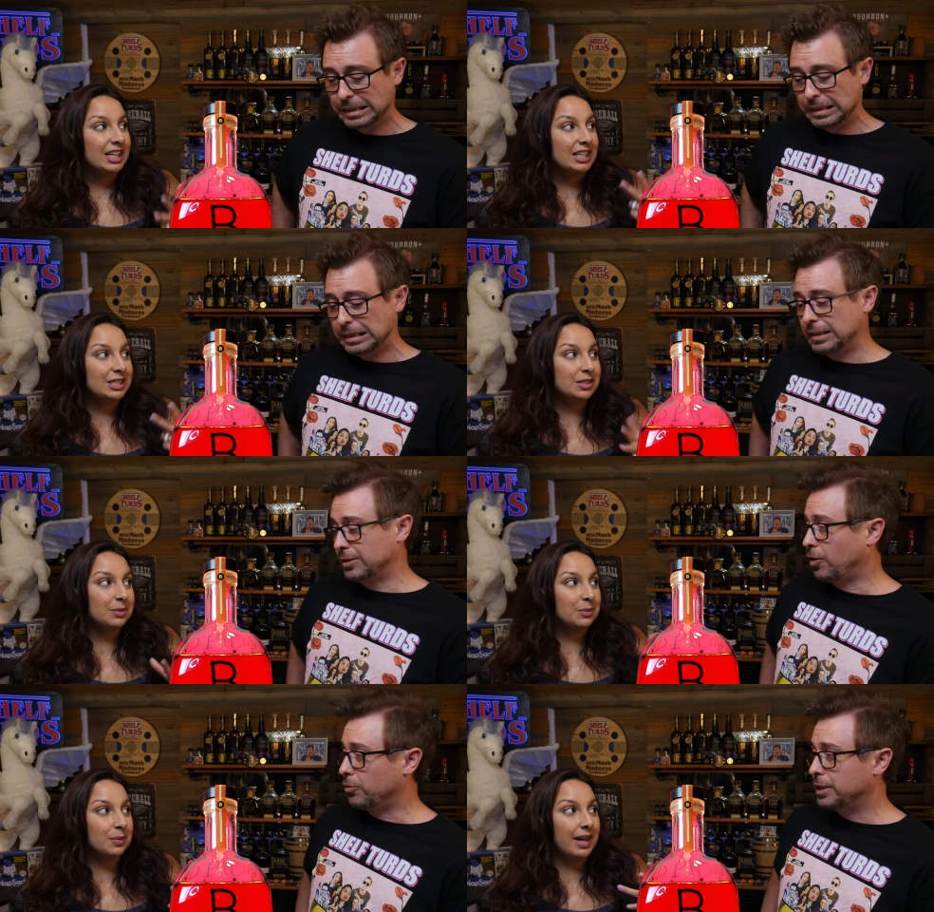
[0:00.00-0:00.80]
Speaker 1: is
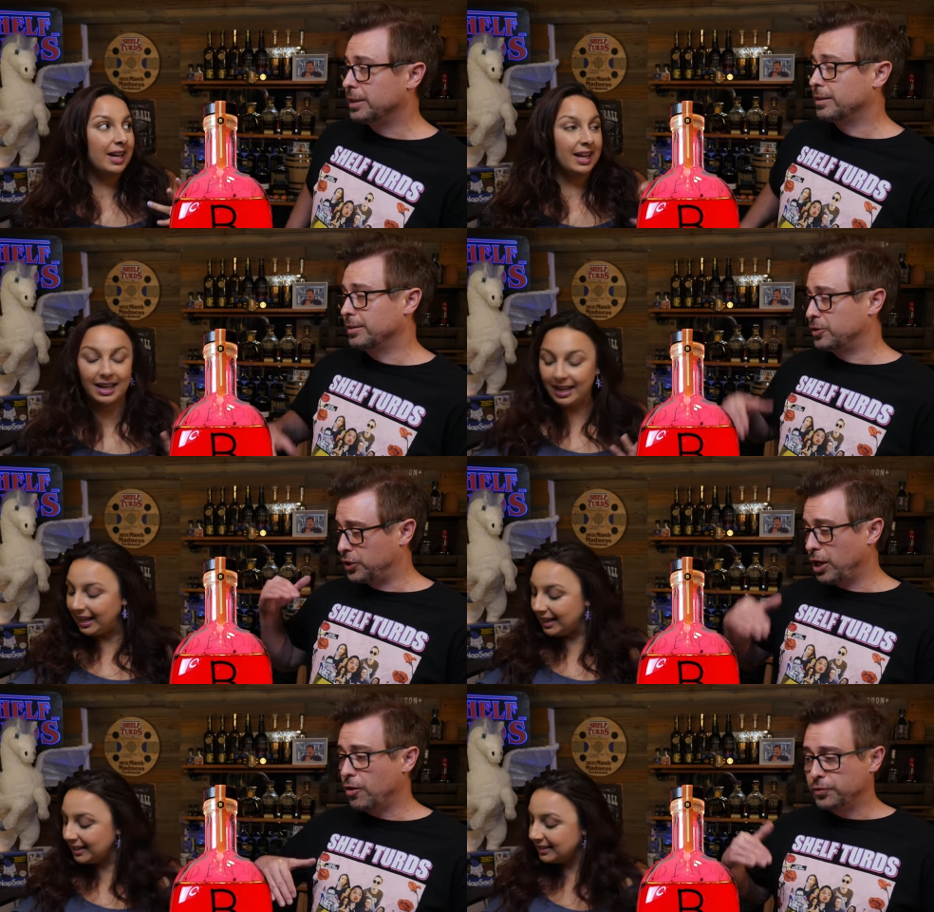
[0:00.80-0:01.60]
Speaker 2: away. You're
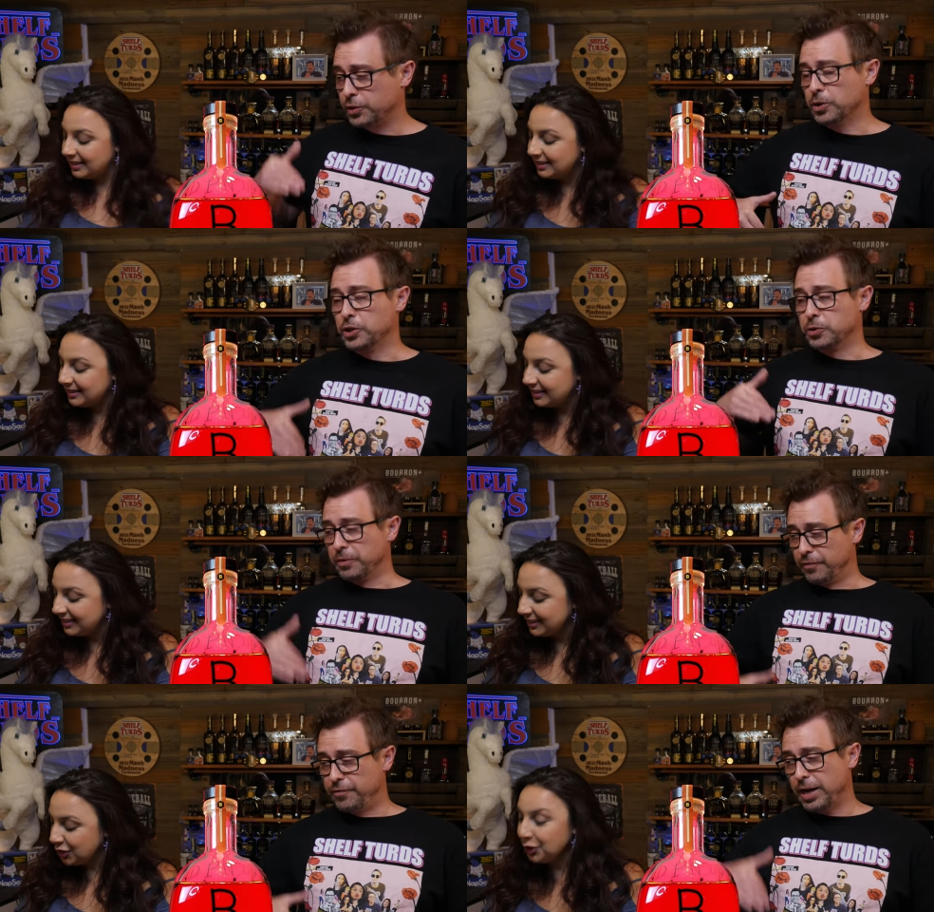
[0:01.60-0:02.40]
holding shelf turds
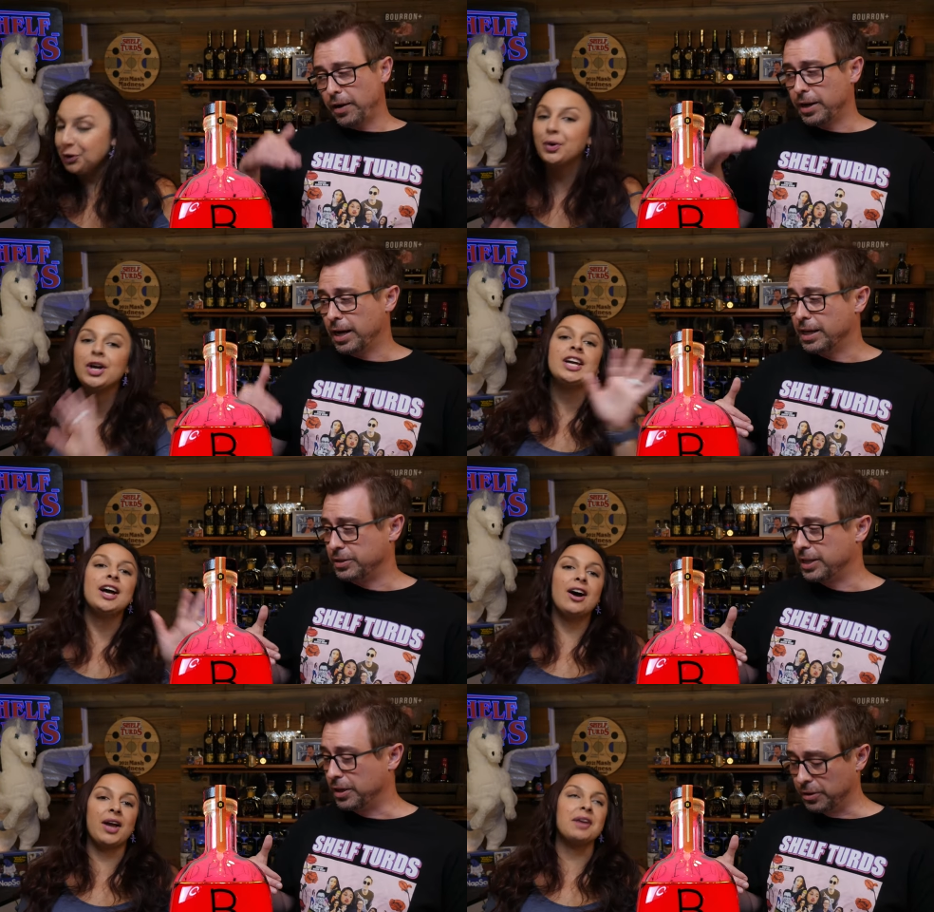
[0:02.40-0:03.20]
to a
Speaker 1: very True.
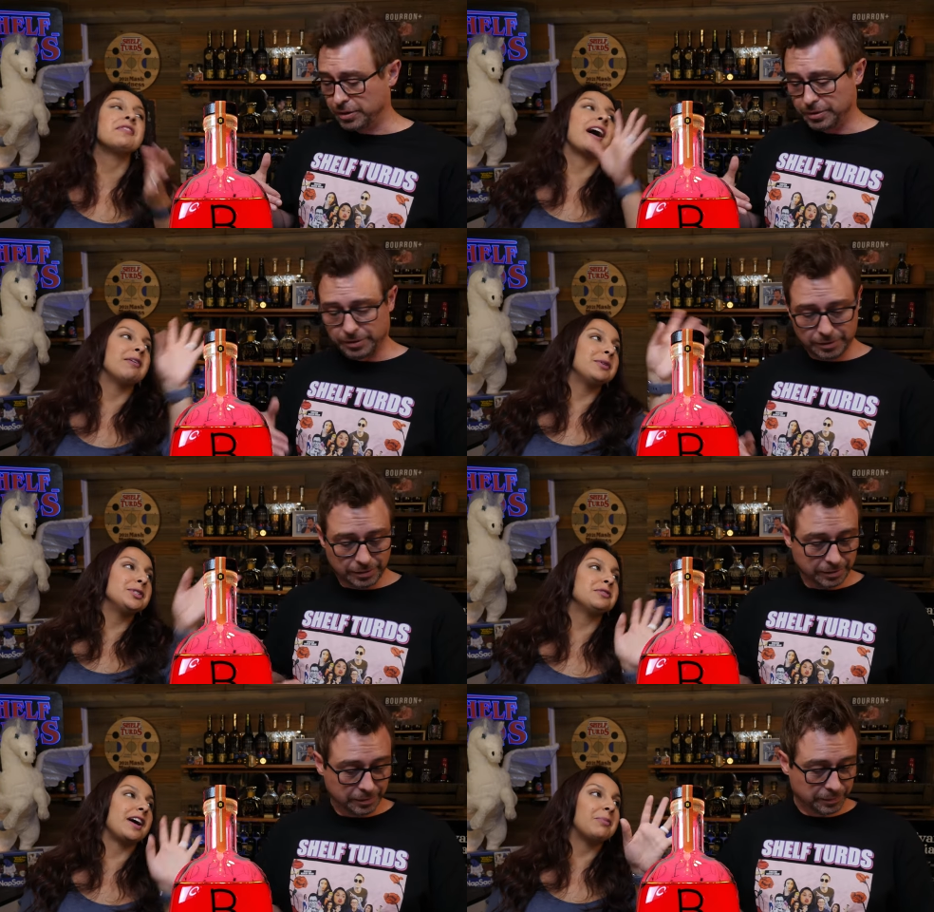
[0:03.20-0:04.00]
high standard. Okay, five. We'll
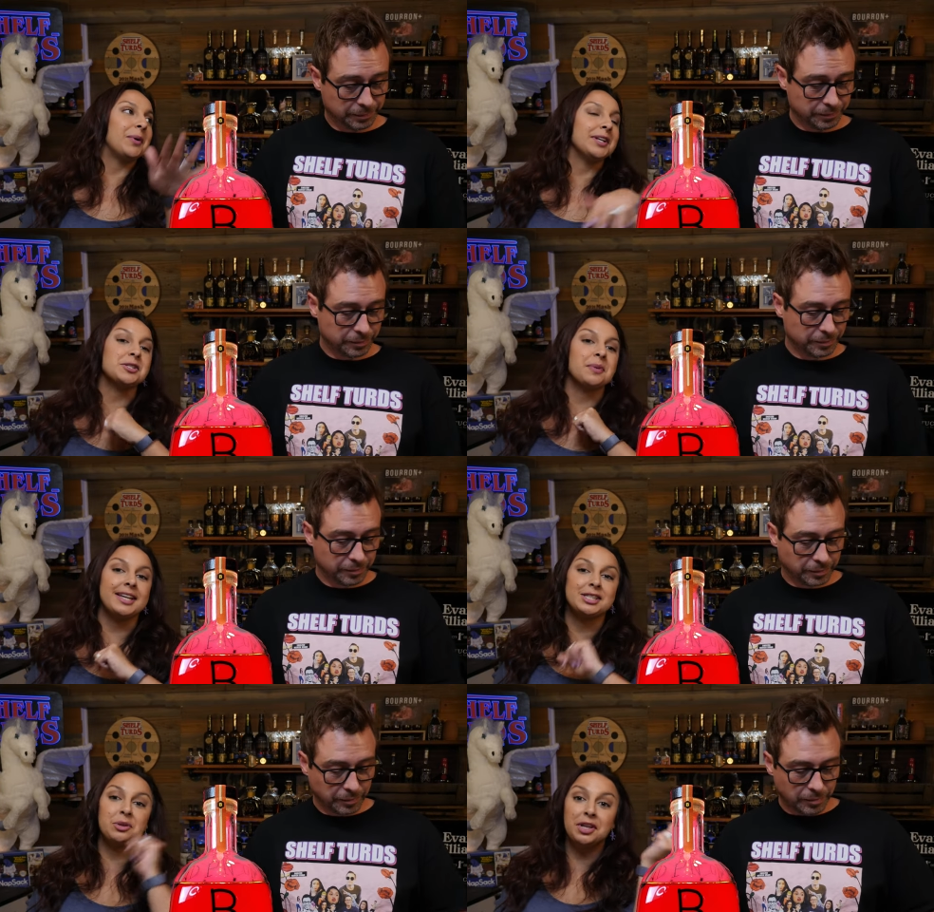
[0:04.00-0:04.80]
do five points
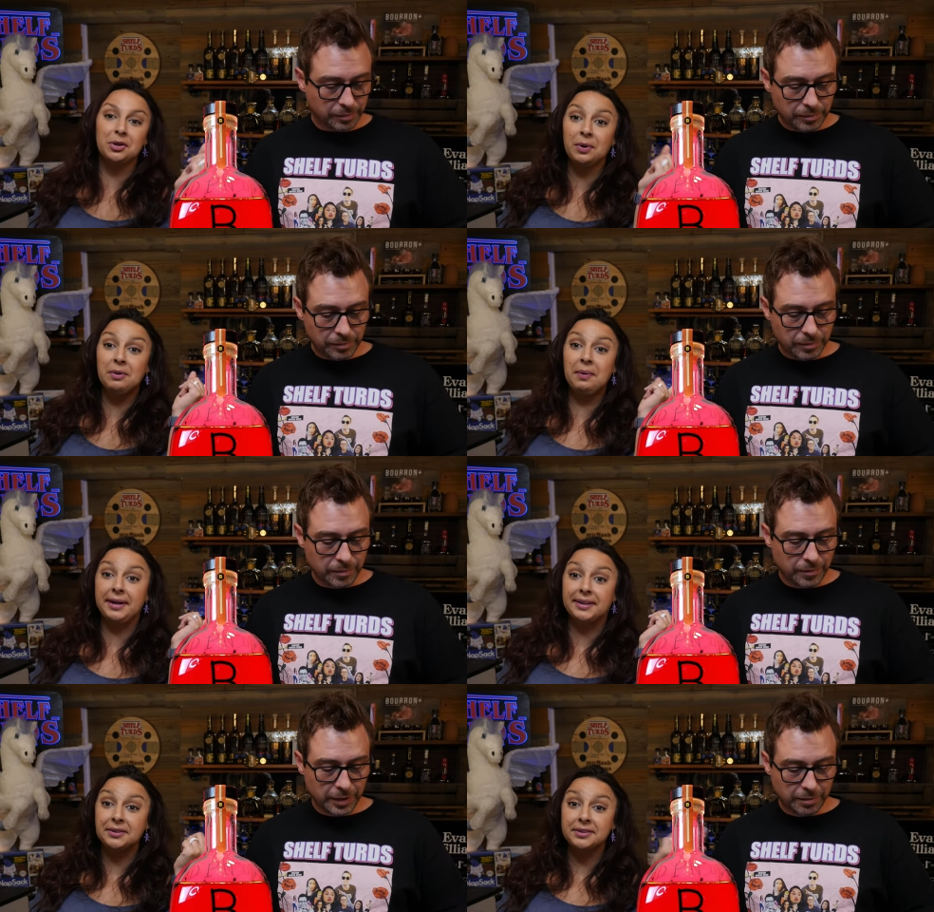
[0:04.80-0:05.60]
away. So then we
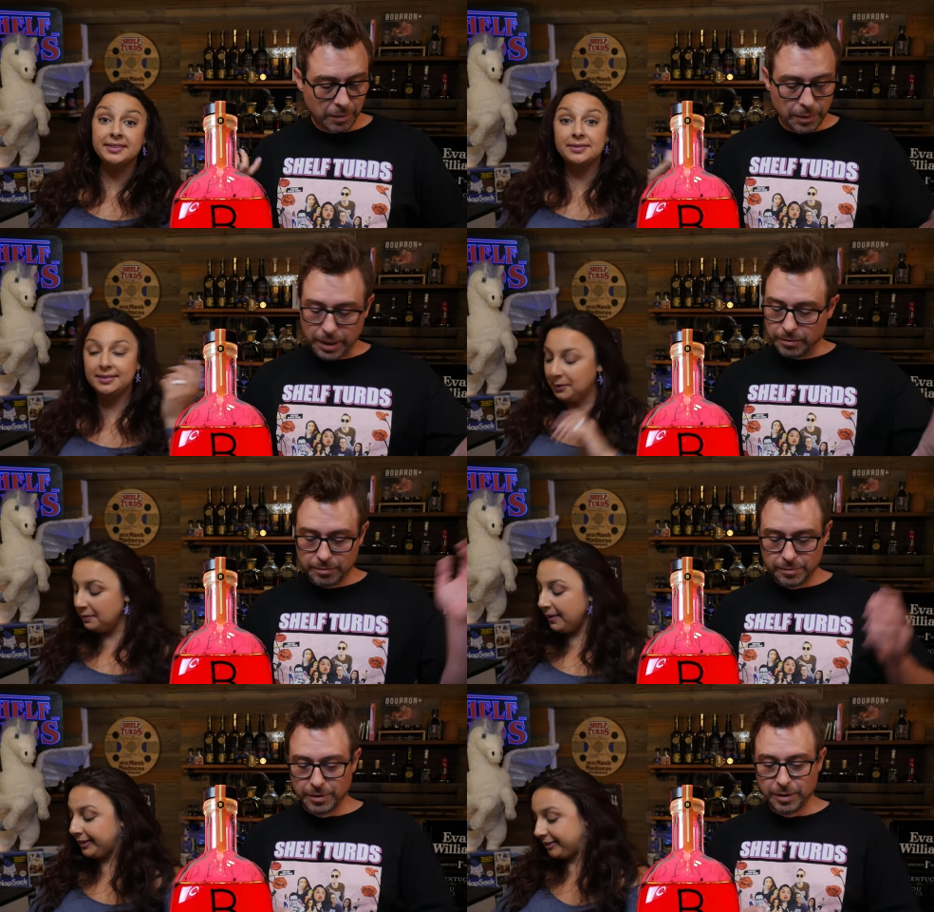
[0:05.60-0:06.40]
win. We win.
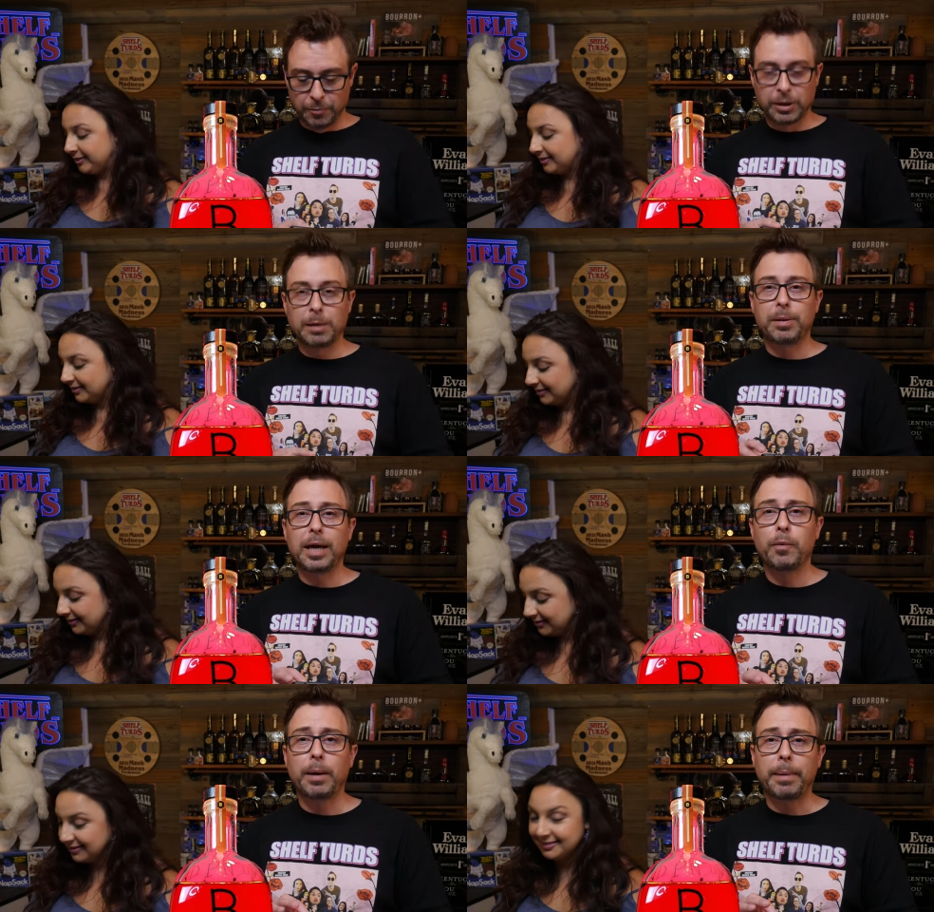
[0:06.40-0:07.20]
We win.
Speaker 2: We're going to
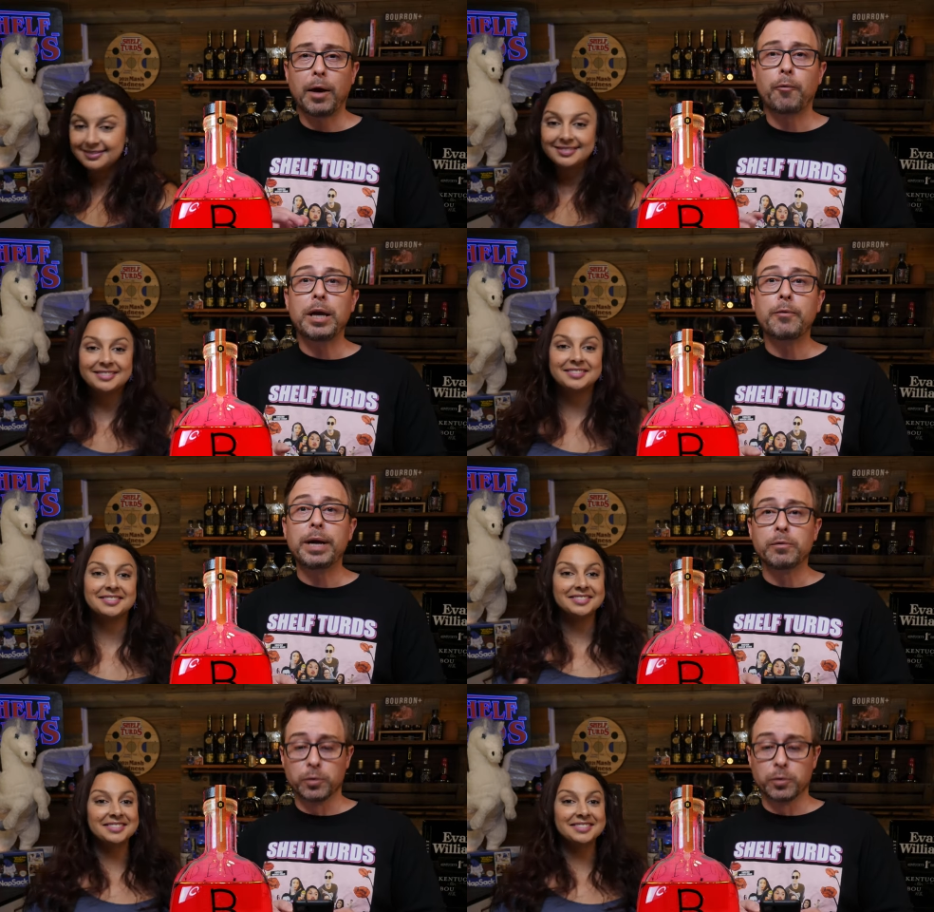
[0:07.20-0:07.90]
play by we win